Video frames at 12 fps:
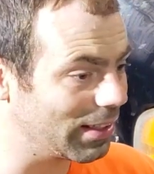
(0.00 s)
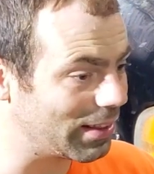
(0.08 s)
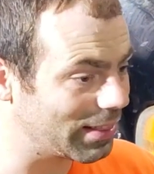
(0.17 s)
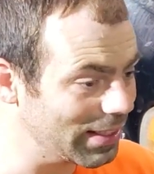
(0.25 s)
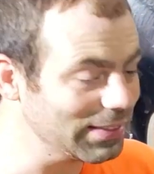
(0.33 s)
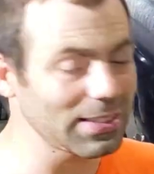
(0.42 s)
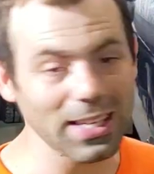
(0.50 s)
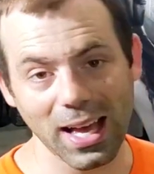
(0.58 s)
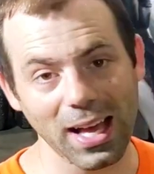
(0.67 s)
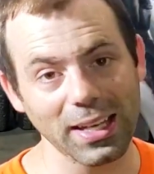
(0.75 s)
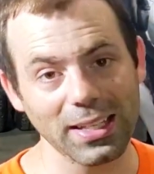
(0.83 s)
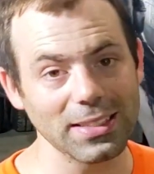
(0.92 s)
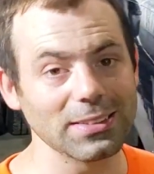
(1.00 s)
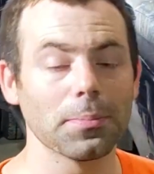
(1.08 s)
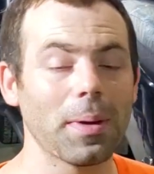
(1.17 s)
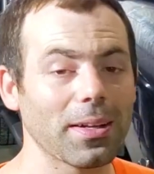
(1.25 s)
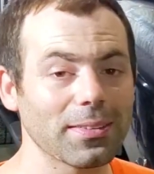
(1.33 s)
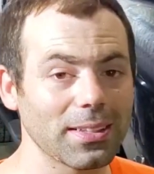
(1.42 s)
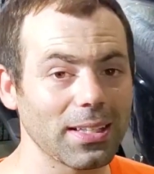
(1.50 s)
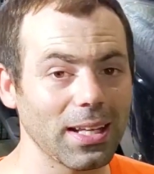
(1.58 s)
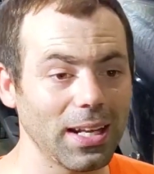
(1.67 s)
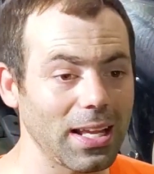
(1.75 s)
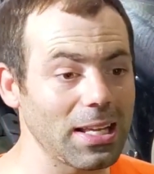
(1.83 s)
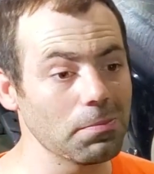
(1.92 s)
this guy is about to
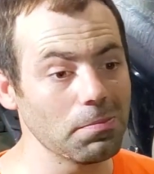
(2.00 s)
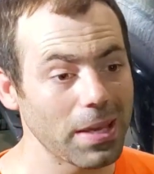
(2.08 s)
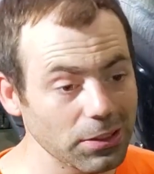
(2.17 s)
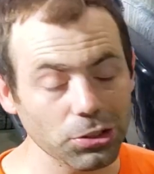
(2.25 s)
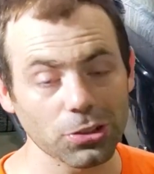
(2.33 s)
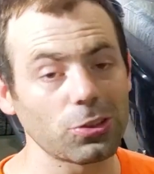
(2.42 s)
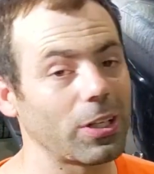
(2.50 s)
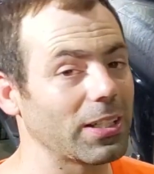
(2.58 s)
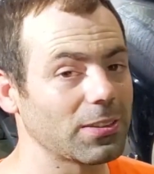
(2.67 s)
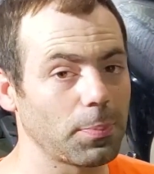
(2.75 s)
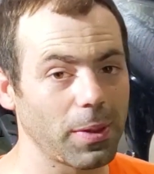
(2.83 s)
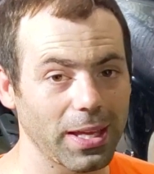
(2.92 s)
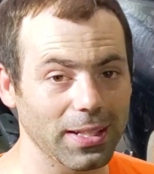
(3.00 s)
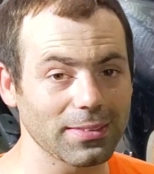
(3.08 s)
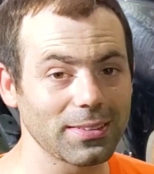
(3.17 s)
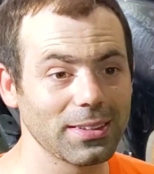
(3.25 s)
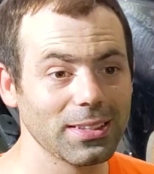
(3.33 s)
get a major transplant.